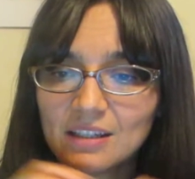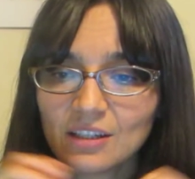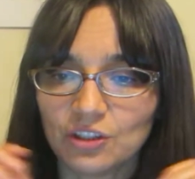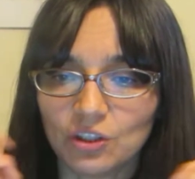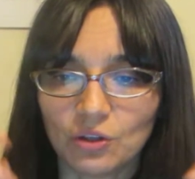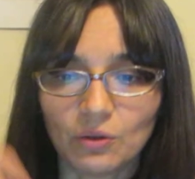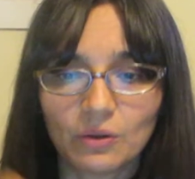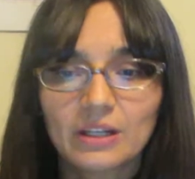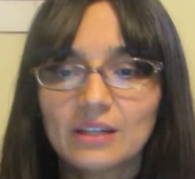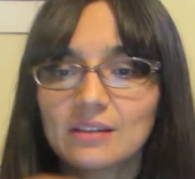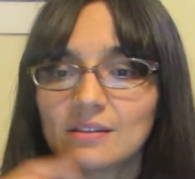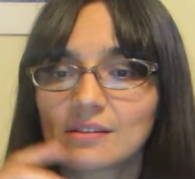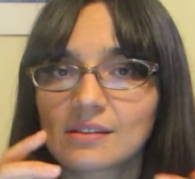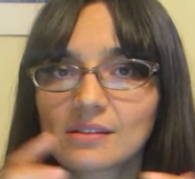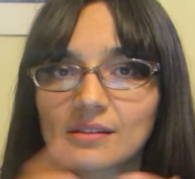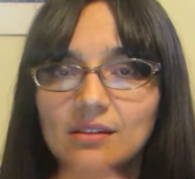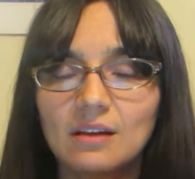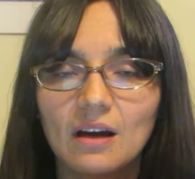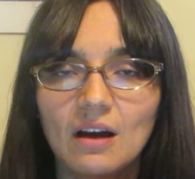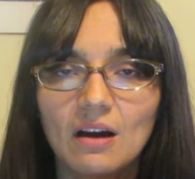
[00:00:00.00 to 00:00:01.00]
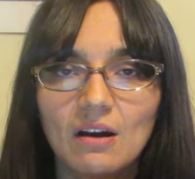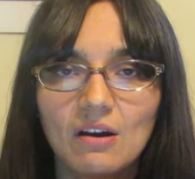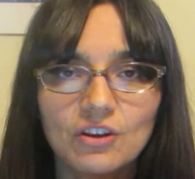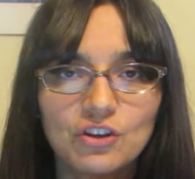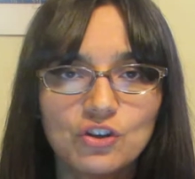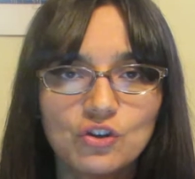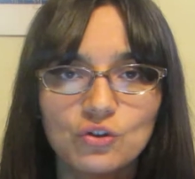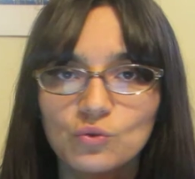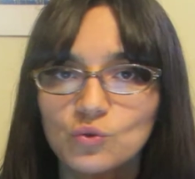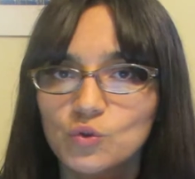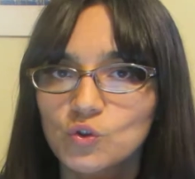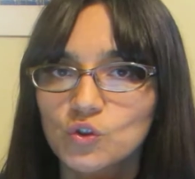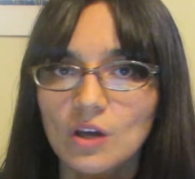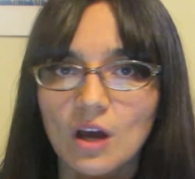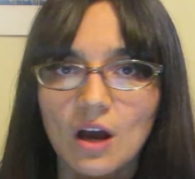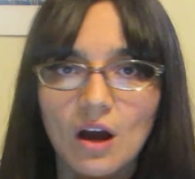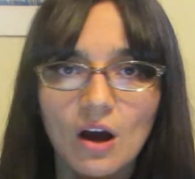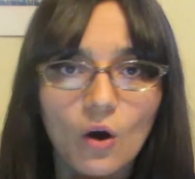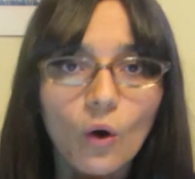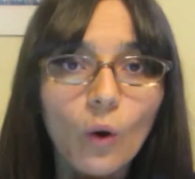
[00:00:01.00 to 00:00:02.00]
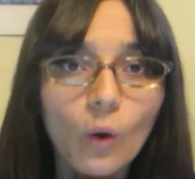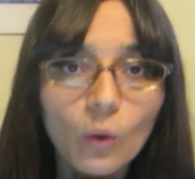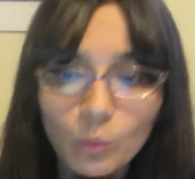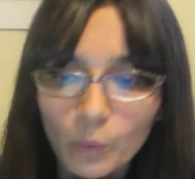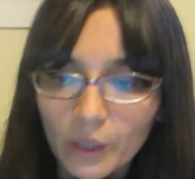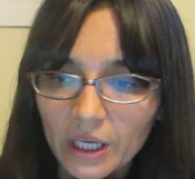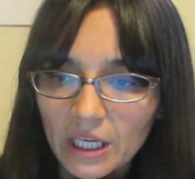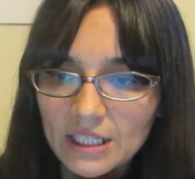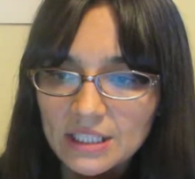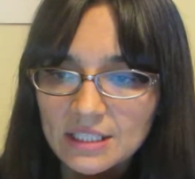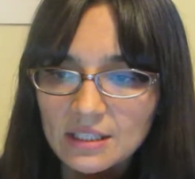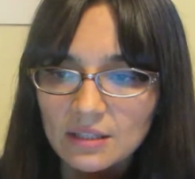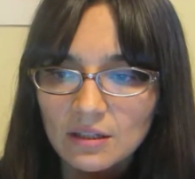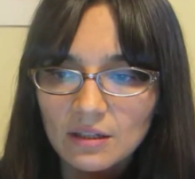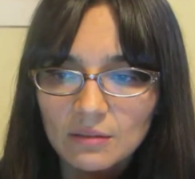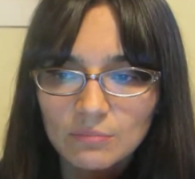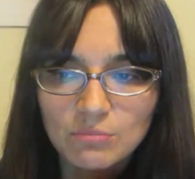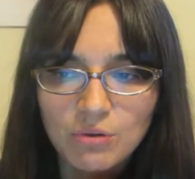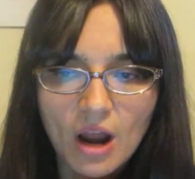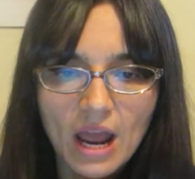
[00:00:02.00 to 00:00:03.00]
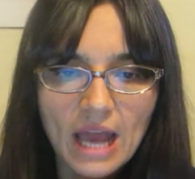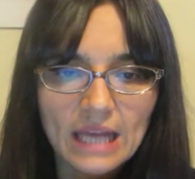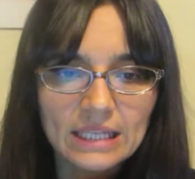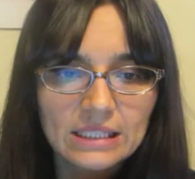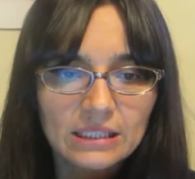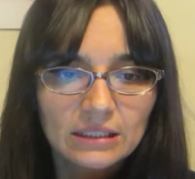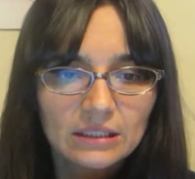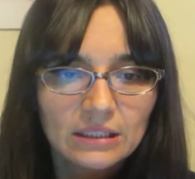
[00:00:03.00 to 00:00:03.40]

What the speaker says: You can use whole wheat bread.